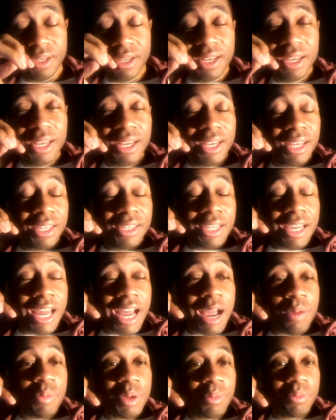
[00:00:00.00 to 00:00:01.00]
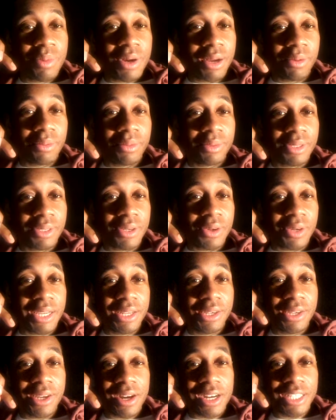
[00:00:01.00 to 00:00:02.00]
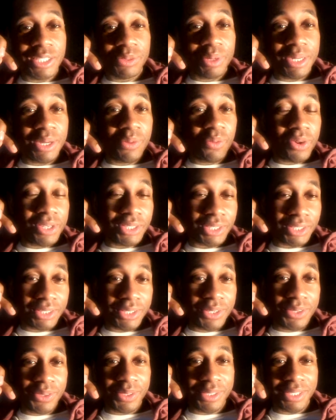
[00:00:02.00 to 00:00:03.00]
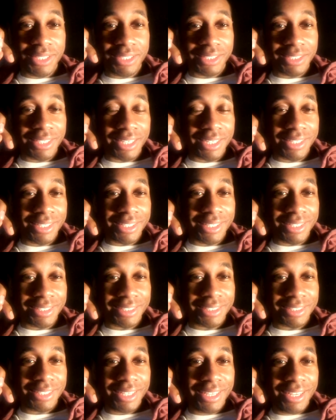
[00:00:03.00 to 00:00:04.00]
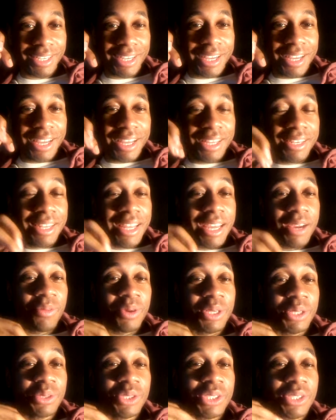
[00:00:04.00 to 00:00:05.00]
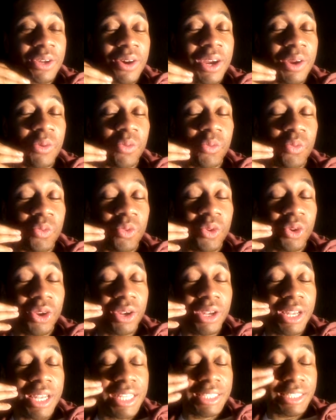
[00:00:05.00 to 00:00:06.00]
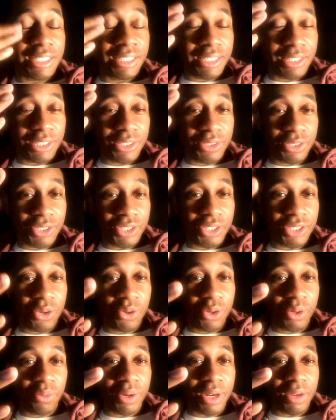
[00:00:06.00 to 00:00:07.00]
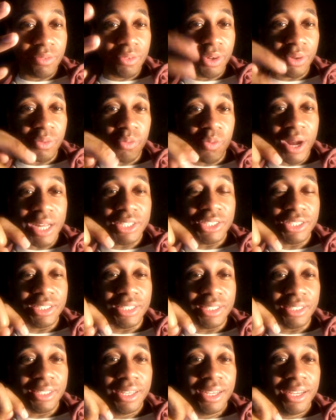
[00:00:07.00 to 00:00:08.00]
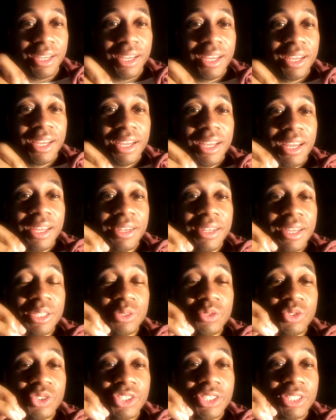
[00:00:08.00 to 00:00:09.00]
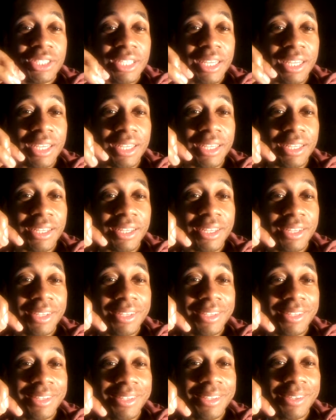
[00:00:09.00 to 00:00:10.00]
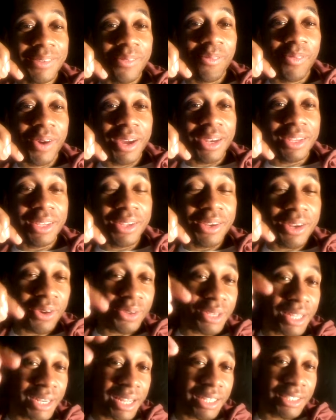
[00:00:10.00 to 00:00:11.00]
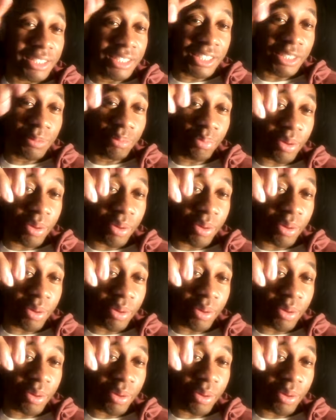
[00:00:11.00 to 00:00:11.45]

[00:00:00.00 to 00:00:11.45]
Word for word: they hyped him up. You know, he does what he wants to do and this, that, and this. Then when you start listening to the show or whatever, or watching it, then you see what you know that they just sprinkle